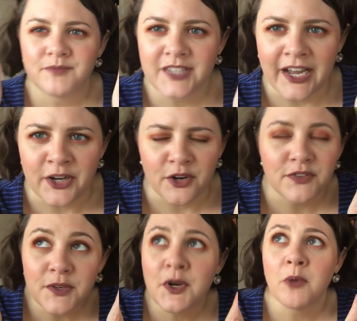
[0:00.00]
side note,
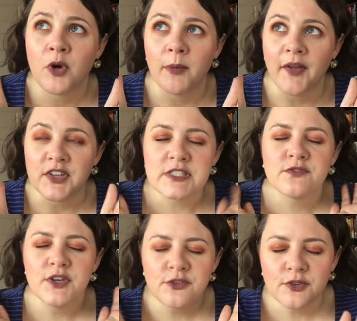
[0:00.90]
if you know more about this,
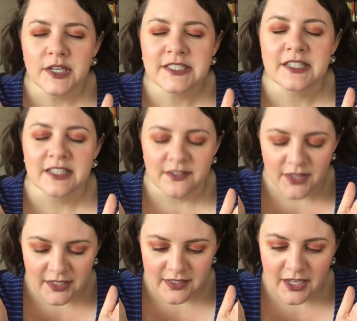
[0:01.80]
feel free to leave
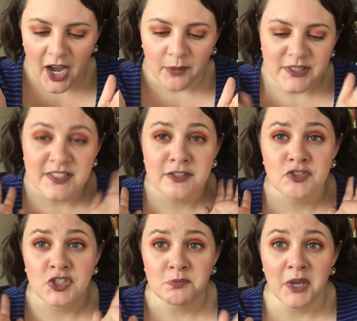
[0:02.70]
things in the comments. This is
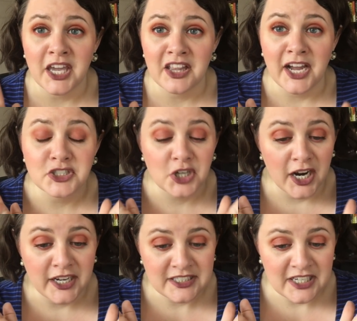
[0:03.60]
just me like
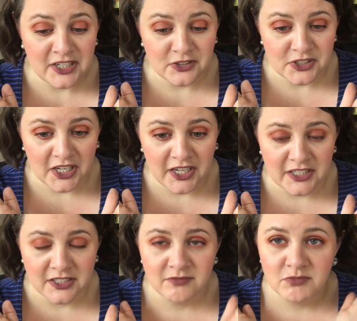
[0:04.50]
trying to
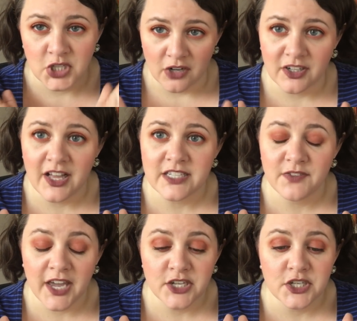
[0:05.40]
understand genre
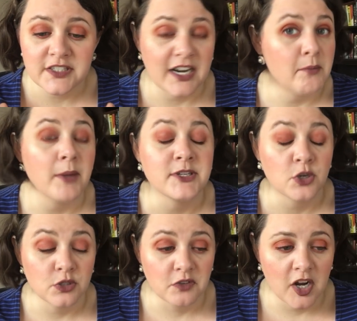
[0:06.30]
classifications and I may be
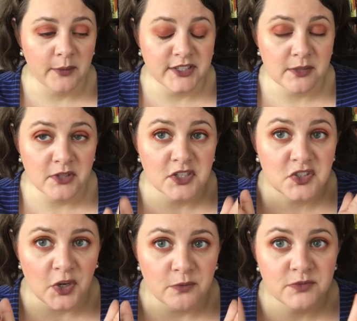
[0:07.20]
totally wrong about some of this,
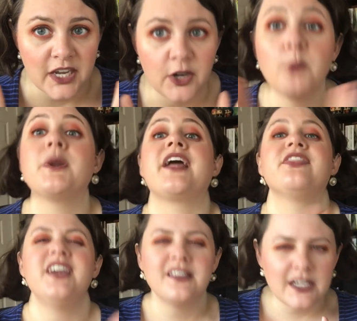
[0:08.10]
so side note. But I
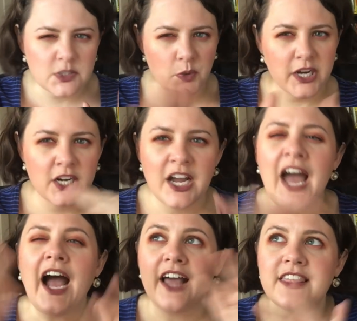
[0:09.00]
think that's where,
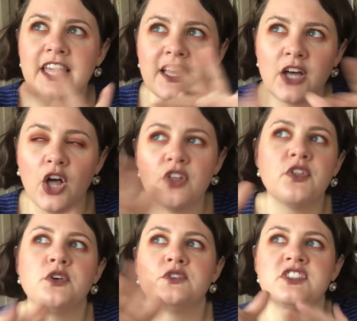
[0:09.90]
I think all of
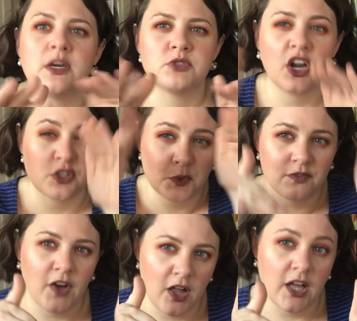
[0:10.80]
those subgenres would
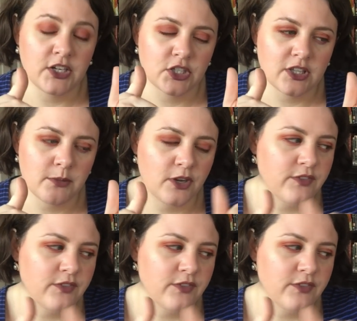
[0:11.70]
fall under liminal